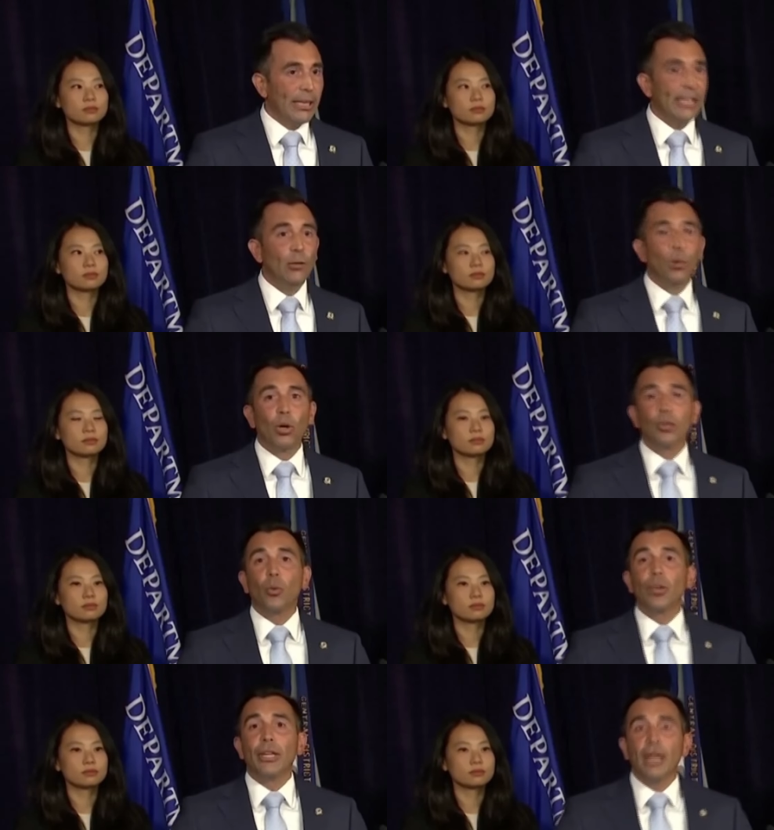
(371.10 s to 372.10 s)
Speaker 1: he worked
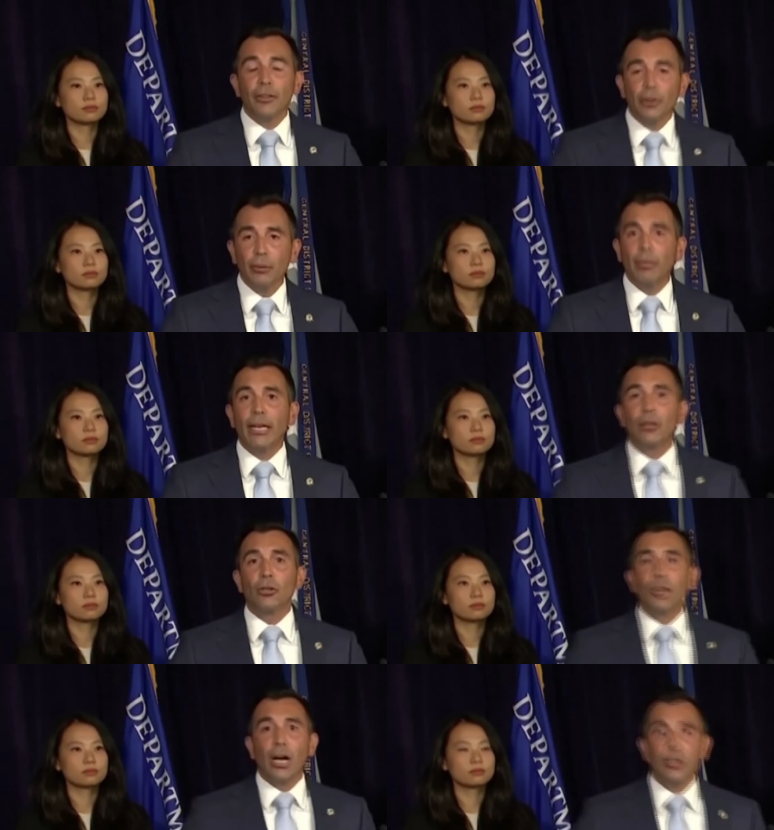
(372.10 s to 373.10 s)
with another
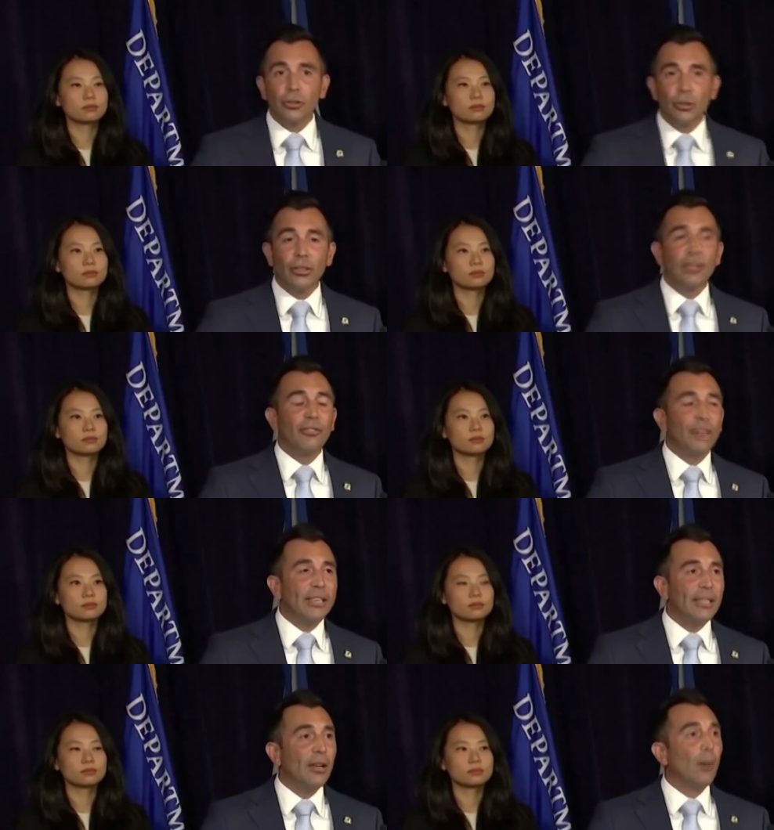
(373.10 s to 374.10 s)
medical doctor,
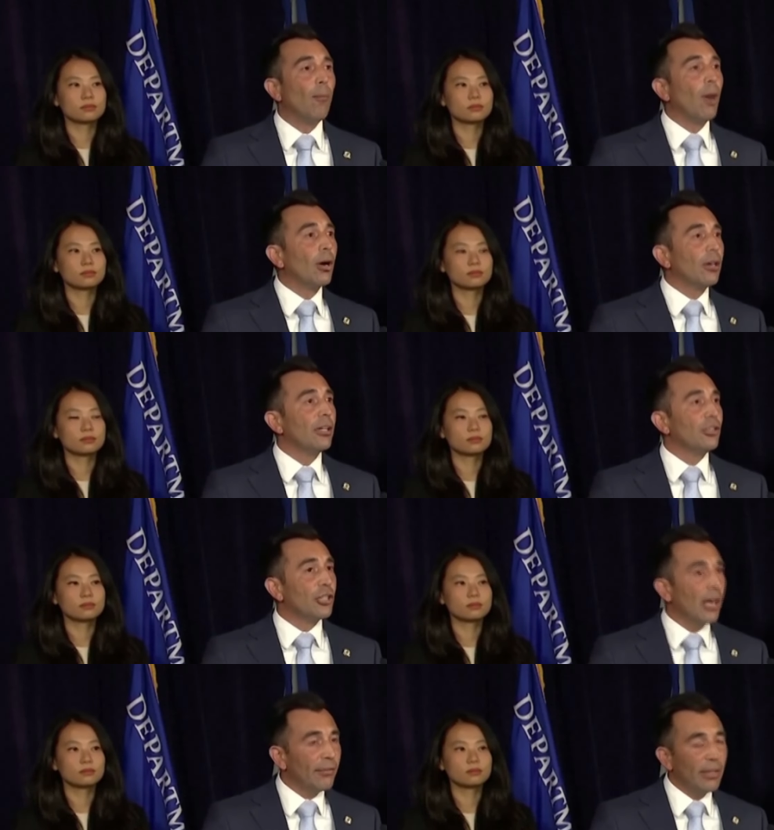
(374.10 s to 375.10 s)
defendant Mark
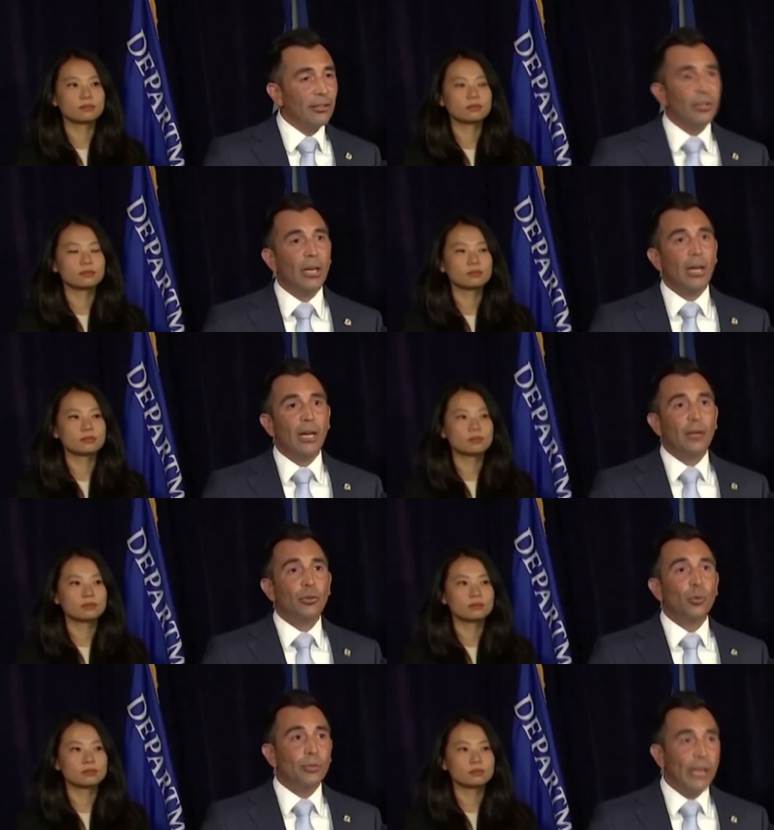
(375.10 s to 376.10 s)
Chavez,
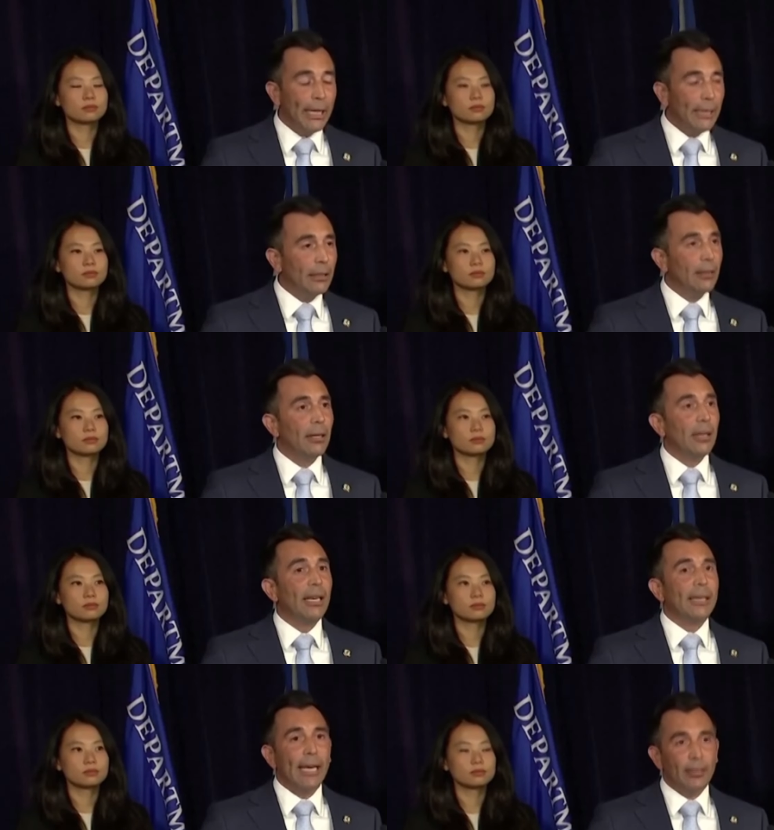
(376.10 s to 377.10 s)
to obtain
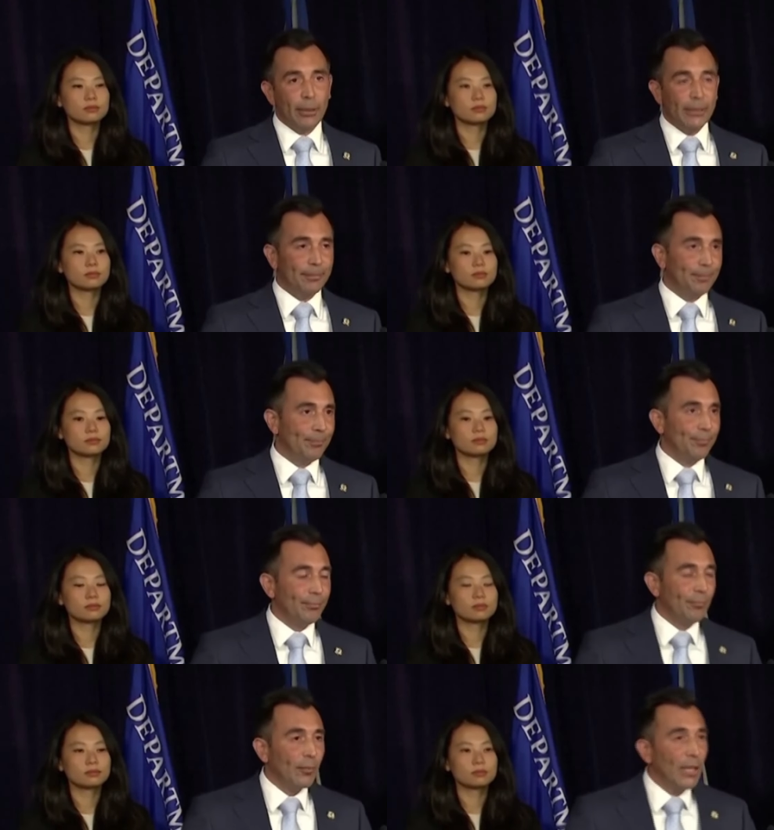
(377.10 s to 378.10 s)
ketamine.
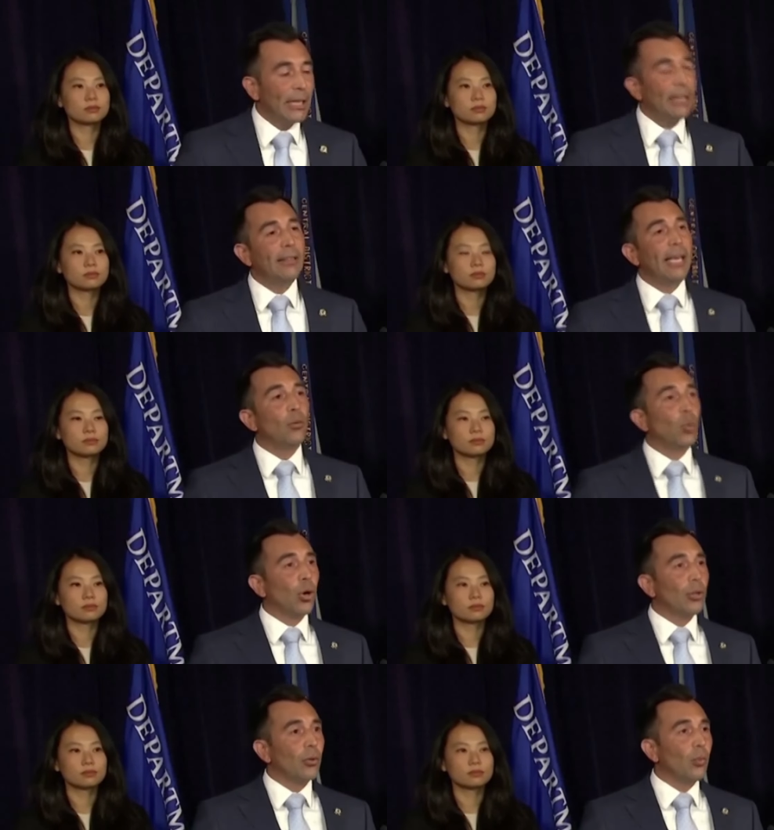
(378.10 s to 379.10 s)
He then
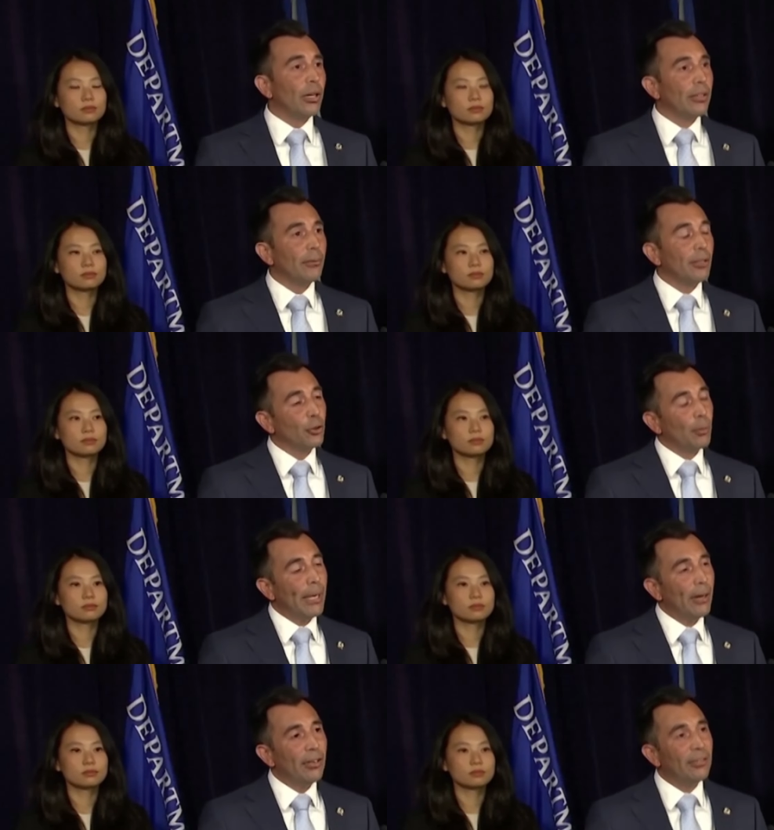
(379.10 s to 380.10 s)
worked with Mr.
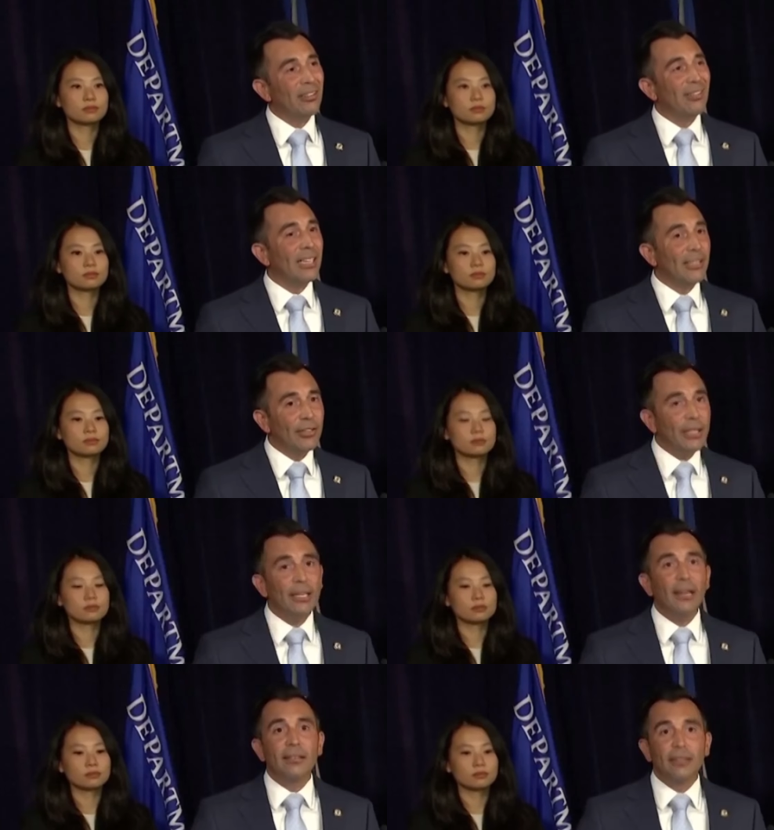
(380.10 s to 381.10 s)
Perry's live in
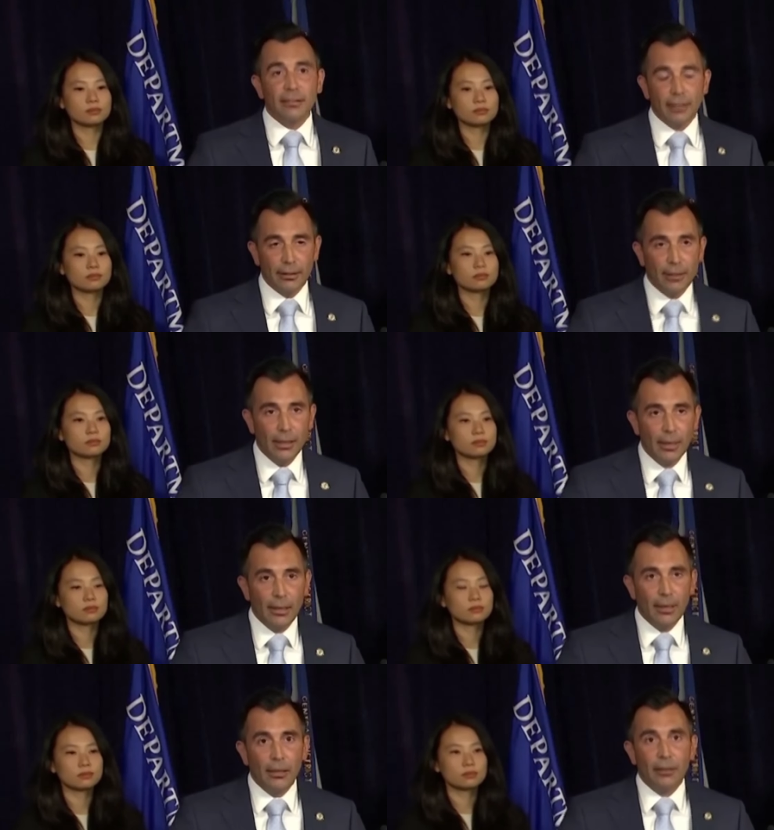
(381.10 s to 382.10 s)
assistant,
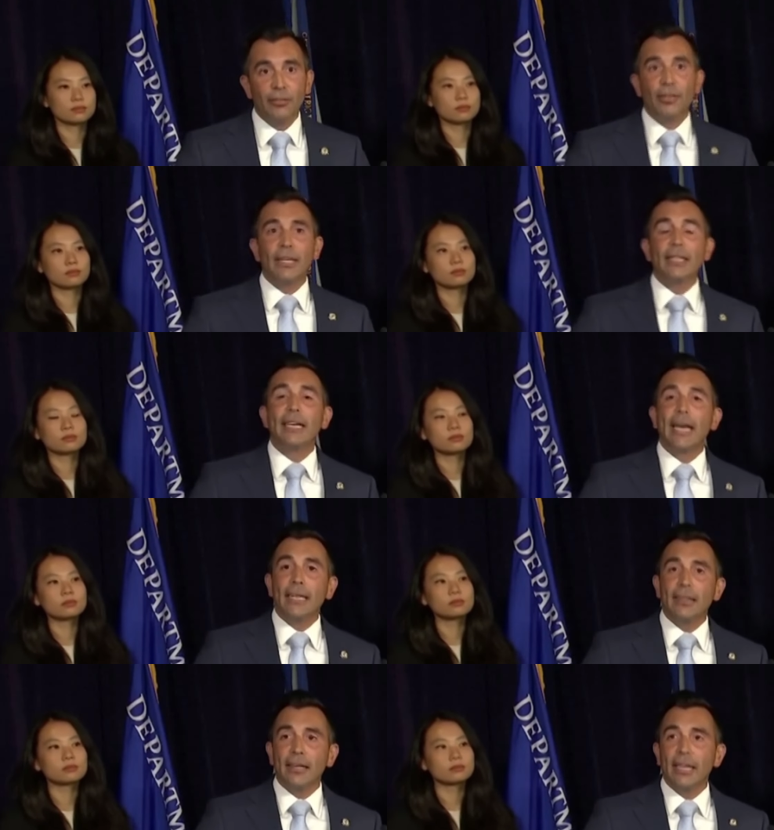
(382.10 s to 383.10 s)
defendant
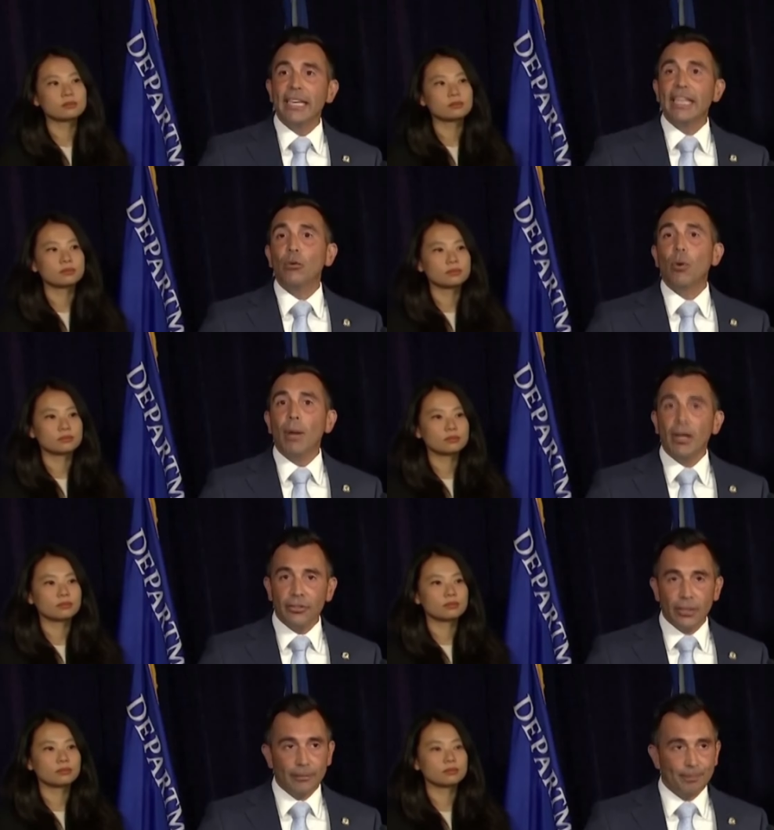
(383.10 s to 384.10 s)
Kenneth
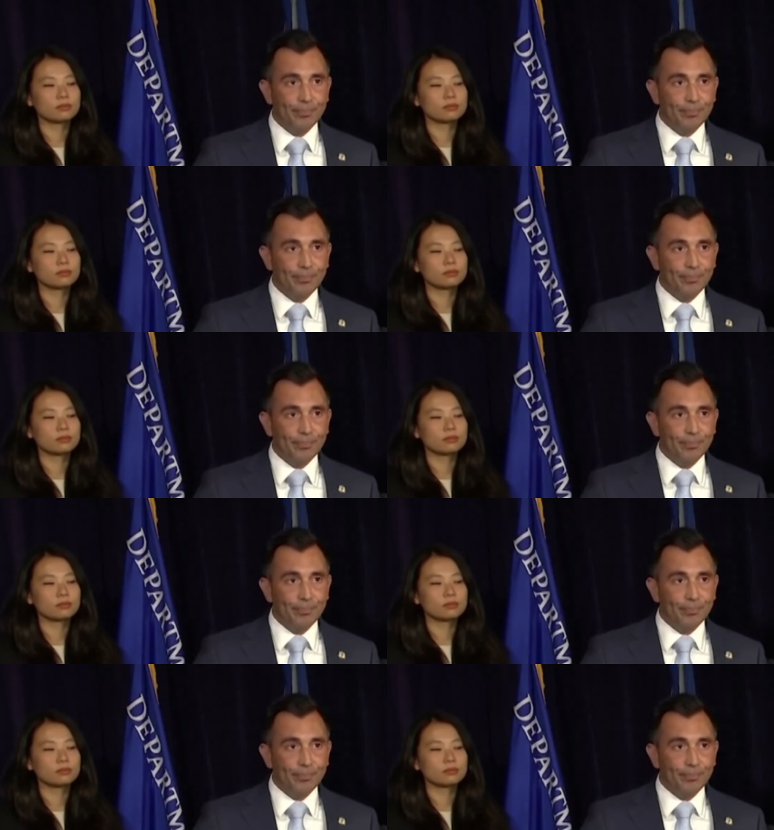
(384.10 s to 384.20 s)
Iwamasa,